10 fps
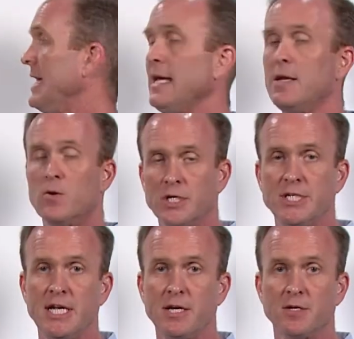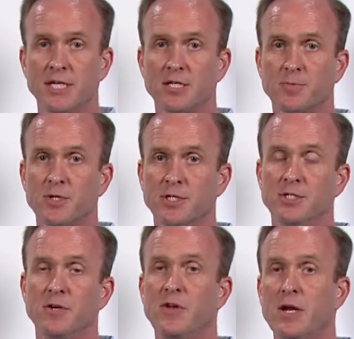hit or ding your salesperson.
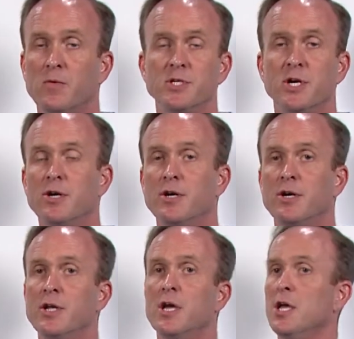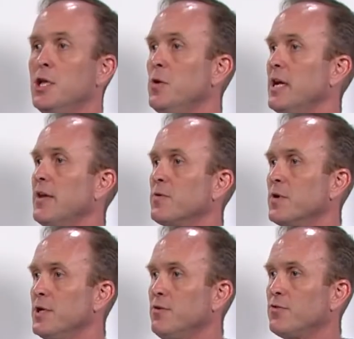So if you had a return, you would have to
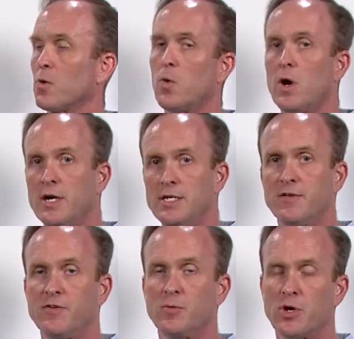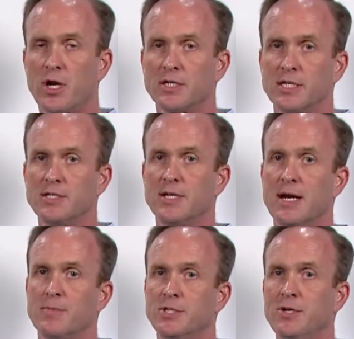reduce the quantities of your products against an
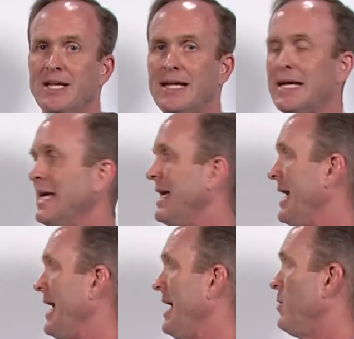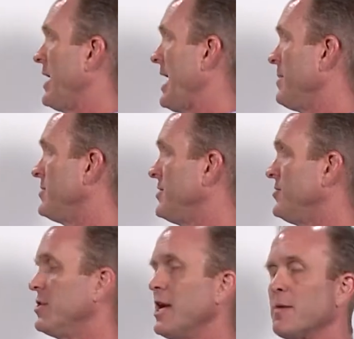opportunity. And what happens
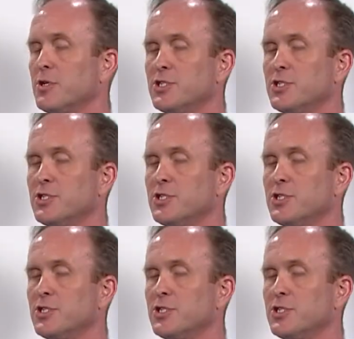is you're not